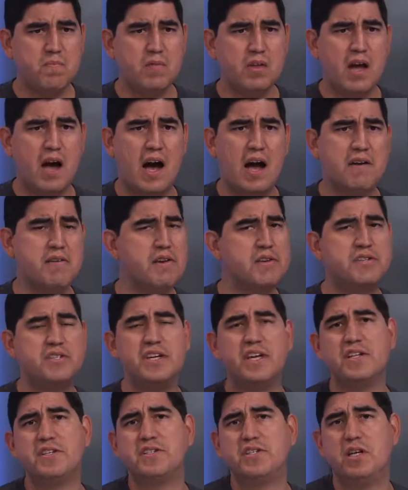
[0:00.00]

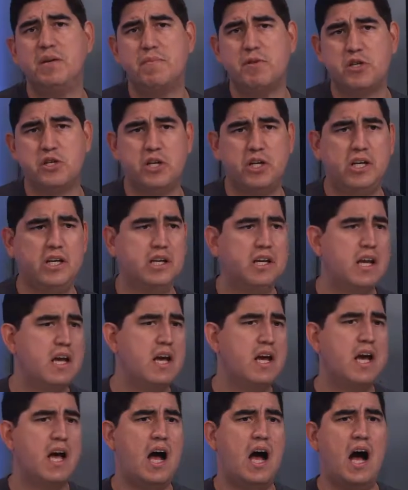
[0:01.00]
CNC machine,
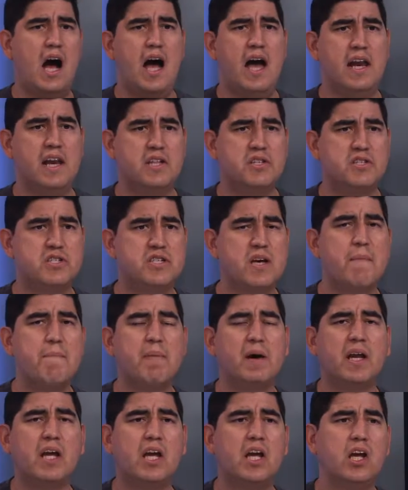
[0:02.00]
and it's
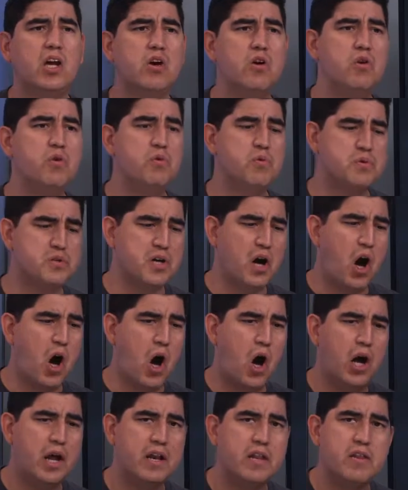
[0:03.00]
somebody who's
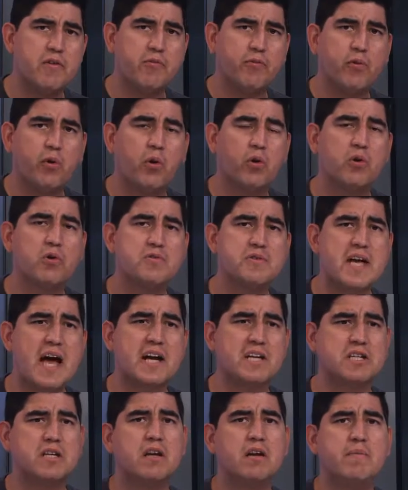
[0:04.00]
on the floor who's
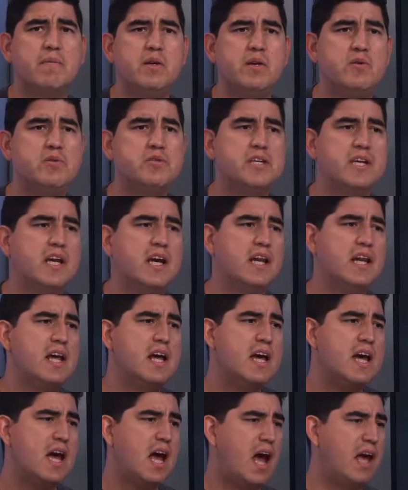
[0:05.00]
actually going to be using it,
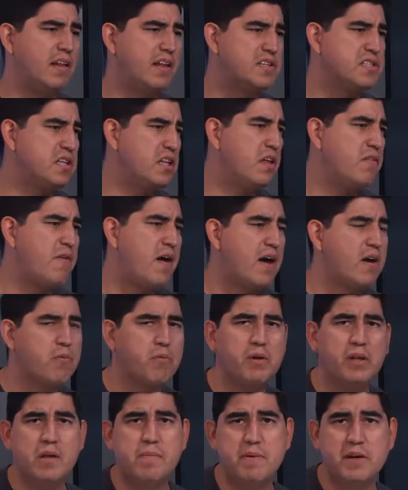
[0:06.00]
and let's say they've had a
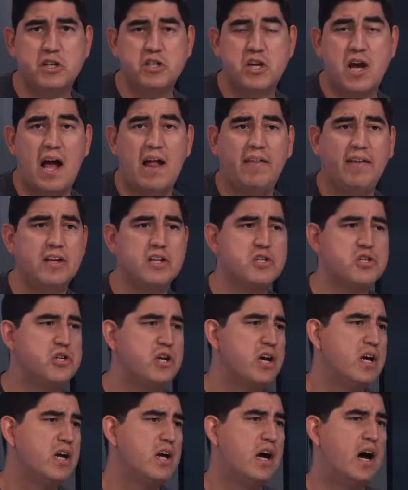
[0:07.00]
really big
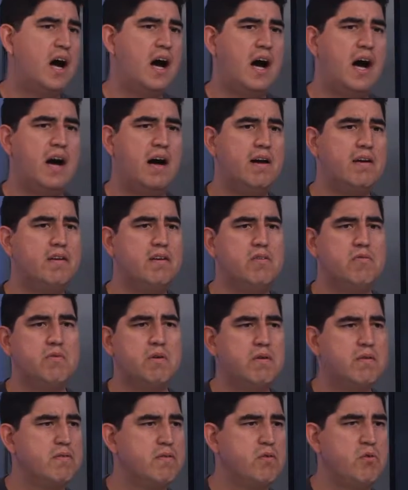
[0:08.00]
challenge
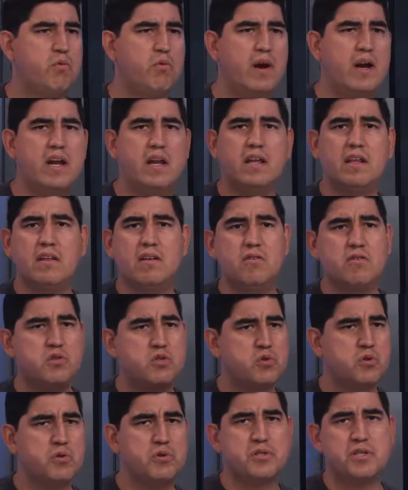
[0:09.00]
creating and
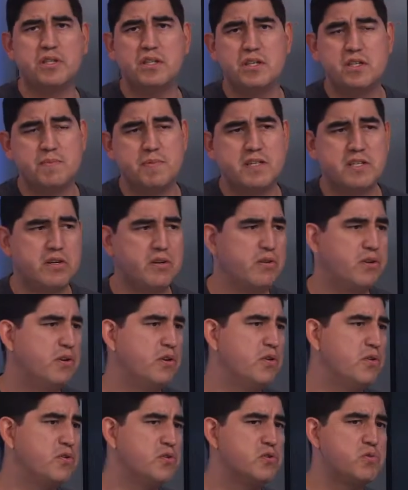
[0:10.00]
sourcing these
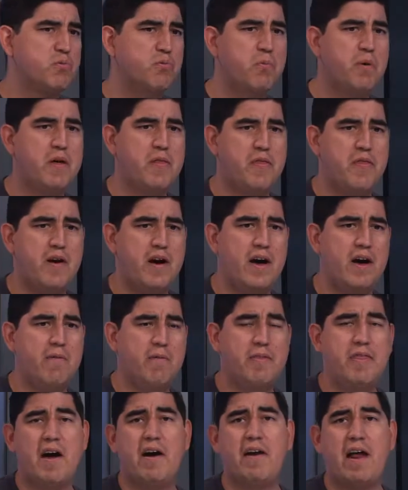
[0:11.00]
materials
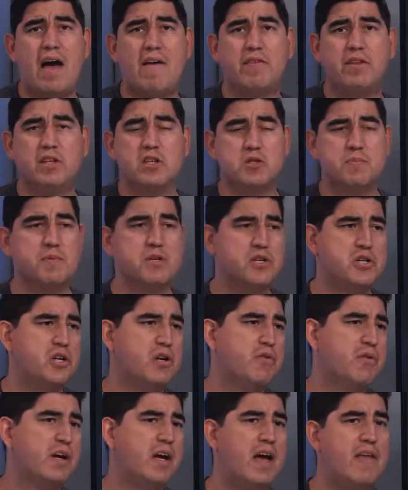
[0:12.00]
without having this
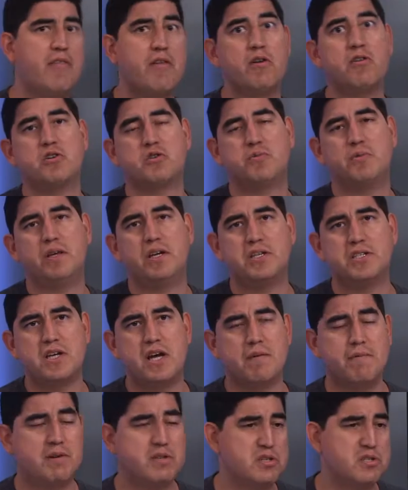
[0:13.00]
machinery, and they're just really
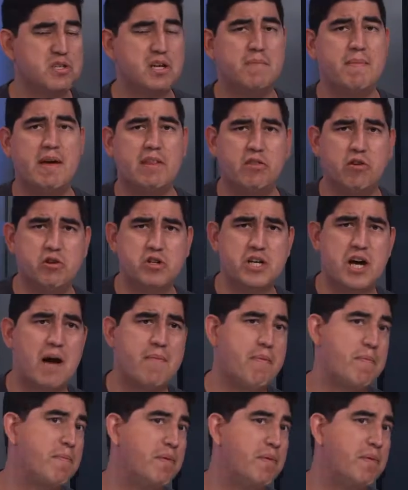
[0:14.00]
excited because it's going to make their job a